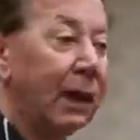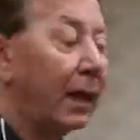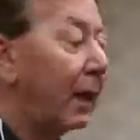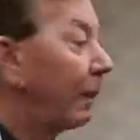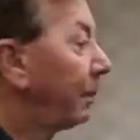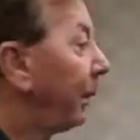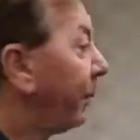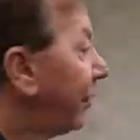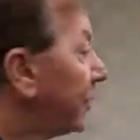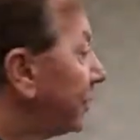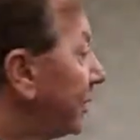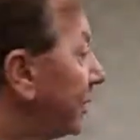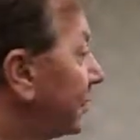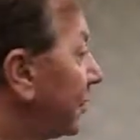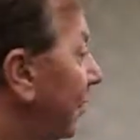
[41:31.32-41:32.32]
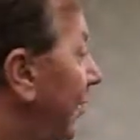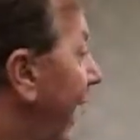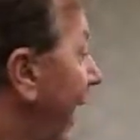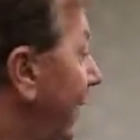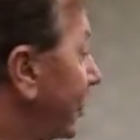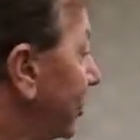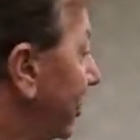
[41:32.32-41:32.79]
And I believe those things are
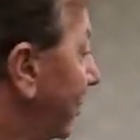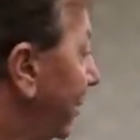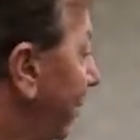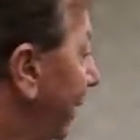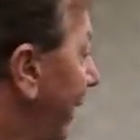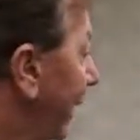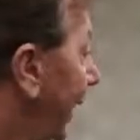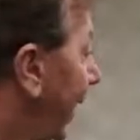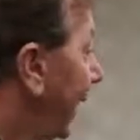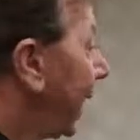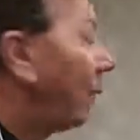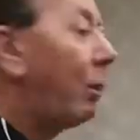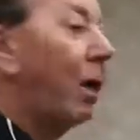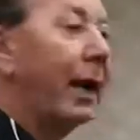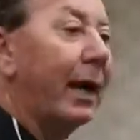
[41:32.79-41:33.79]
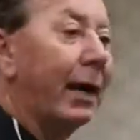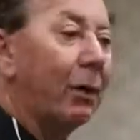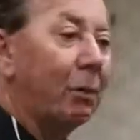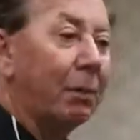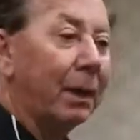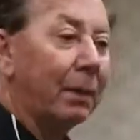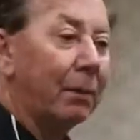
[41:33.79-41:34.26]
natural. And I want to
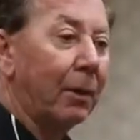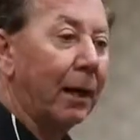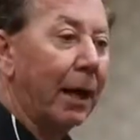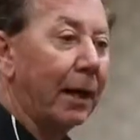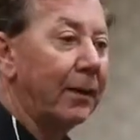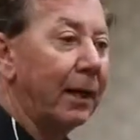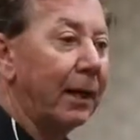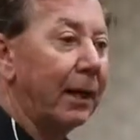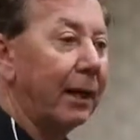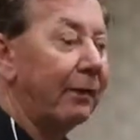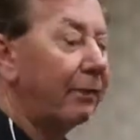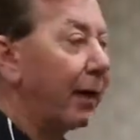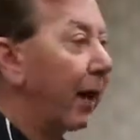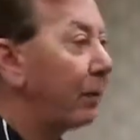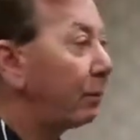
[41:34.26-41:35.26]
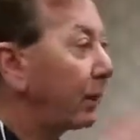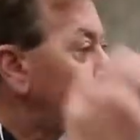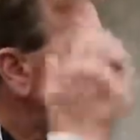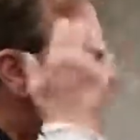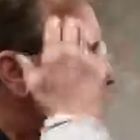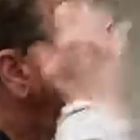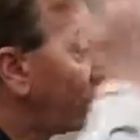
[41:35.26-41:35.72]
help people. And I think if I
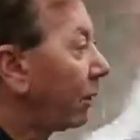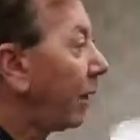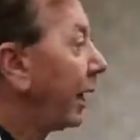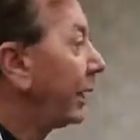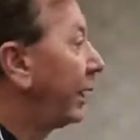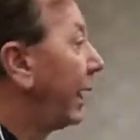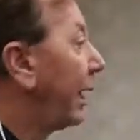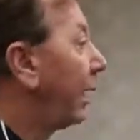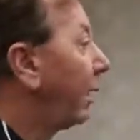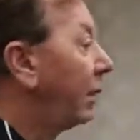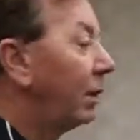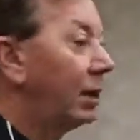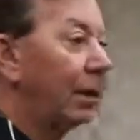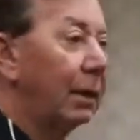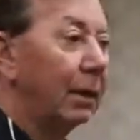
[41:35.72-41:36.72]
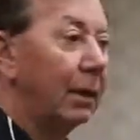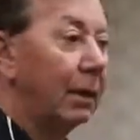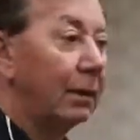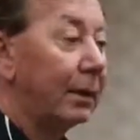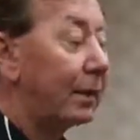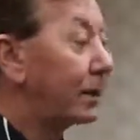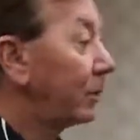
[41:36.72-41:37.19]
retired right now,
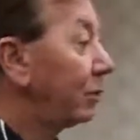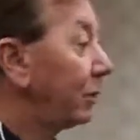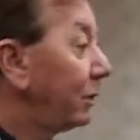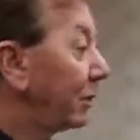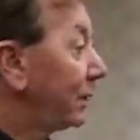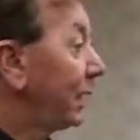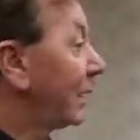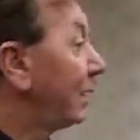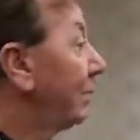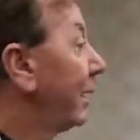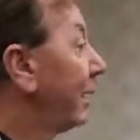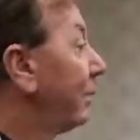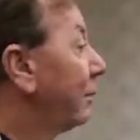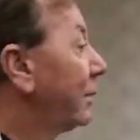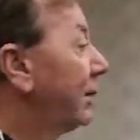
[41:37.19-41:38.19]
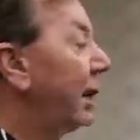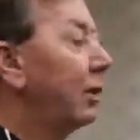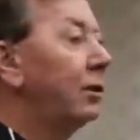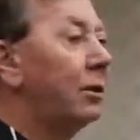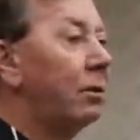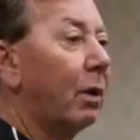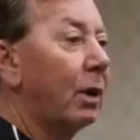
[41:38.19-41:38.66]
they said, well, you can take the money and retire
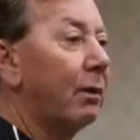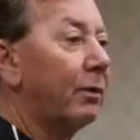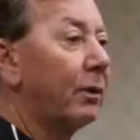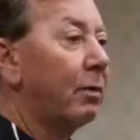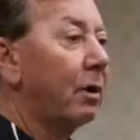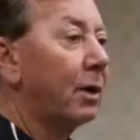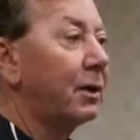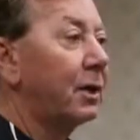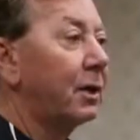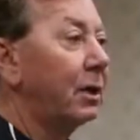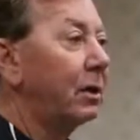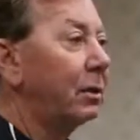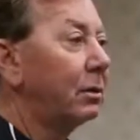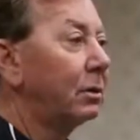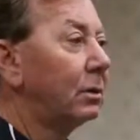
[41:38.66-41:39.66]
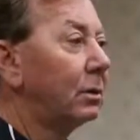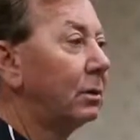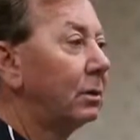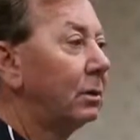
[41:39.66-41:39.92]
and do whatever you want to do.